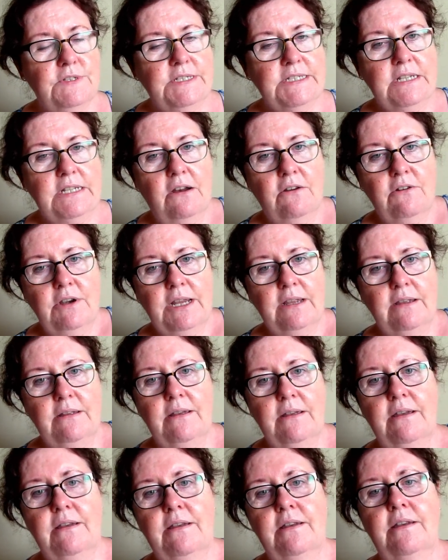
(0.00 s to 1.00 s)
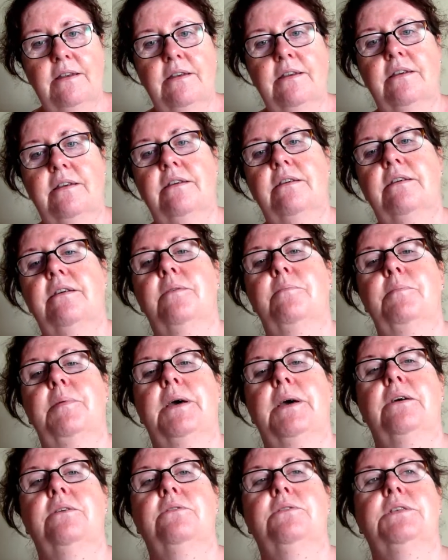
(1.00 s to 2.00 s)
sorry
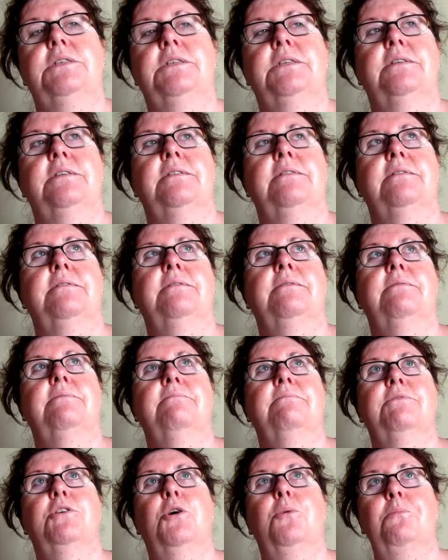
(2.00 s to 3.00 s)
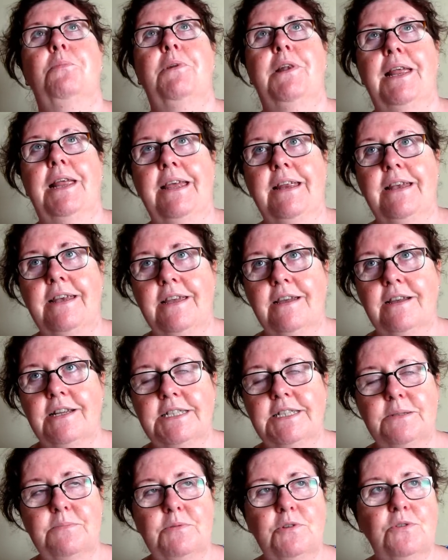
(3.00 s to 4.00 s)
about complaining, I
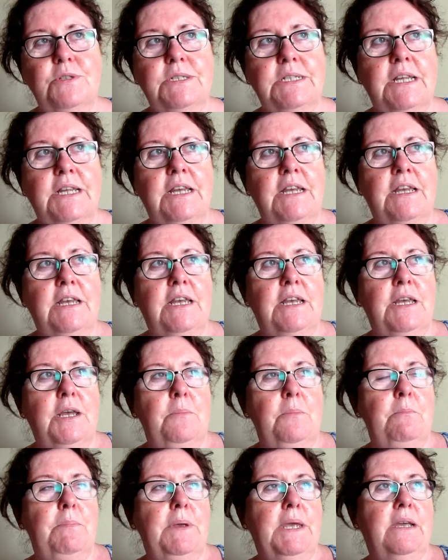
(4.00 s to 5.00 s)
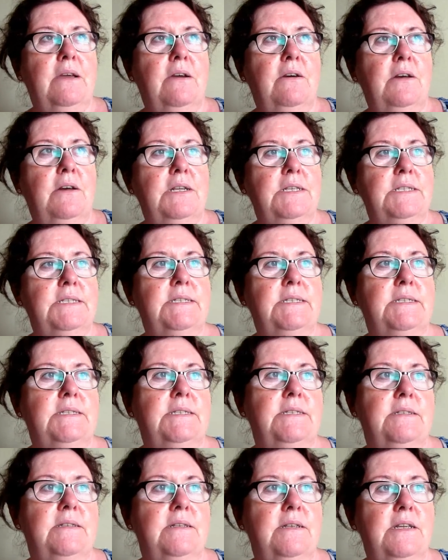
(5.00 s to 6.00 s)
suppose,
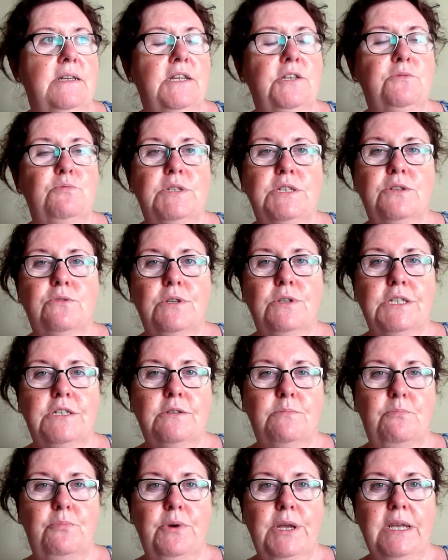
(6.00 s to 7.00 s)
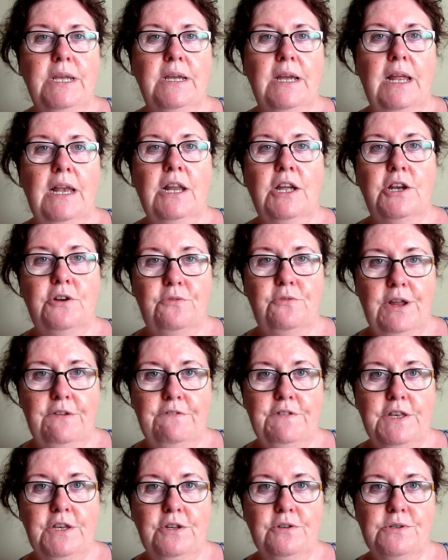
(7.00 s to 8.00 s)
because it was going to bring a lot of
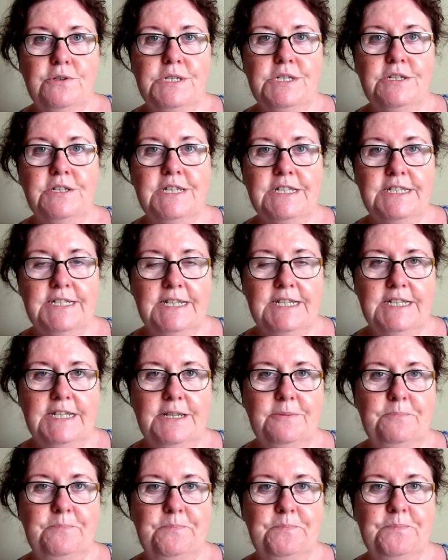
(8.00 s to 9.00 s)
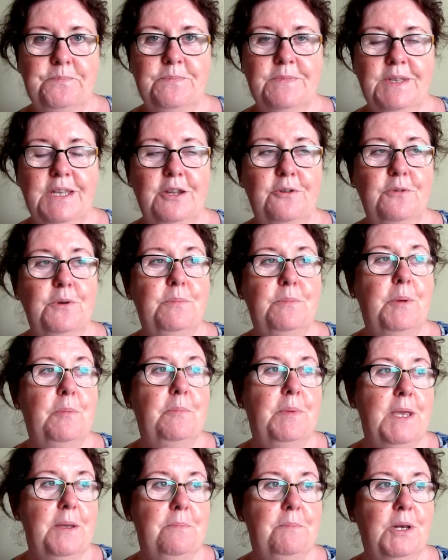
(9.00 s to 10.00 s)
revenue to the city. There would be
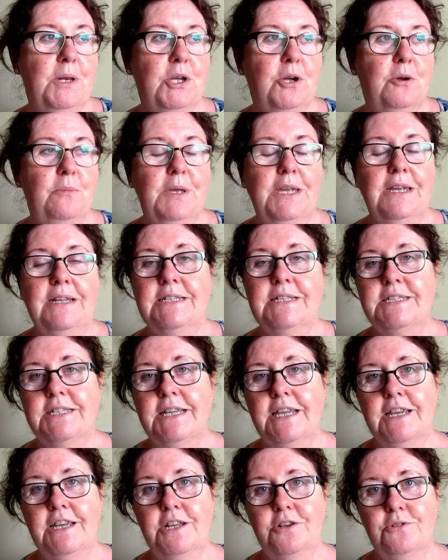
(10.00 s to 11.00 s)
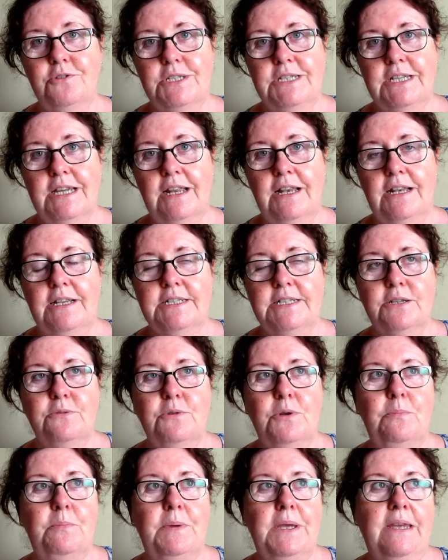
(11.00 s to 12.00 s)
people coming and staying in hotels. There
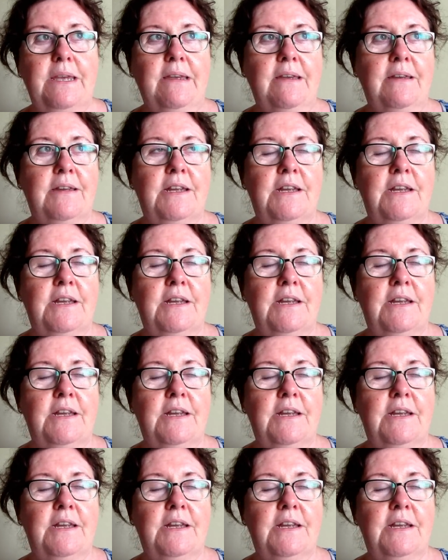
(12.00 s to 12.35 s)
would be